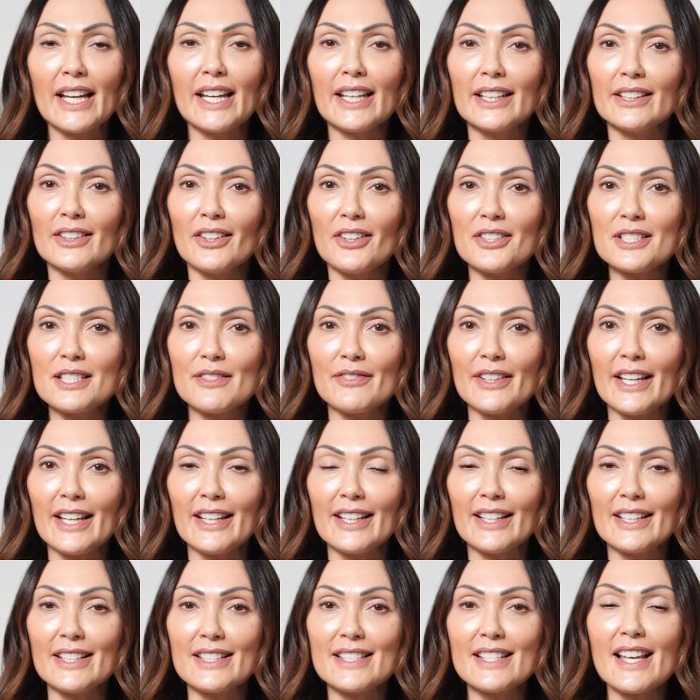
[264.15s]
in Las
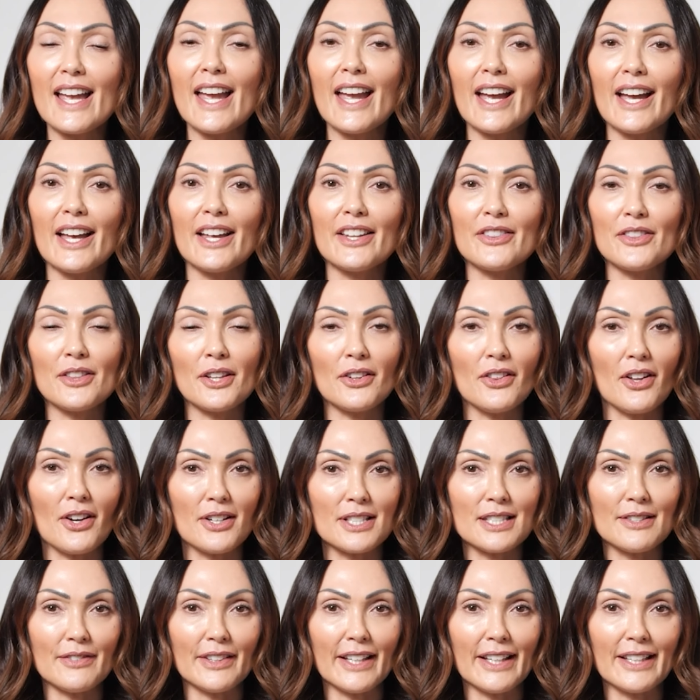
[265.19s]
Vegas and the
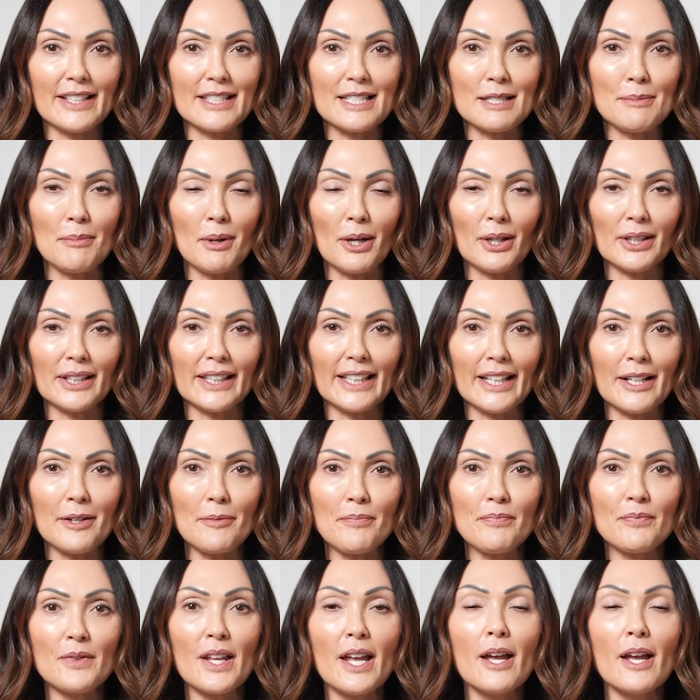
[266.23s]
Las Vegas market.